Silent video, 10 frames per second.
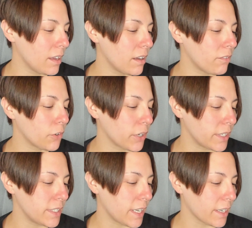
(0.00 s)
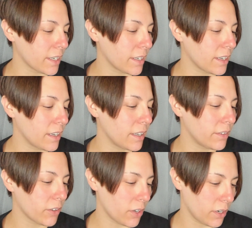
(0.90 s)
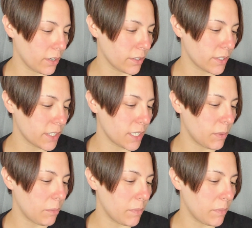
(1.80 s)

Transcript: For a deck of cards to be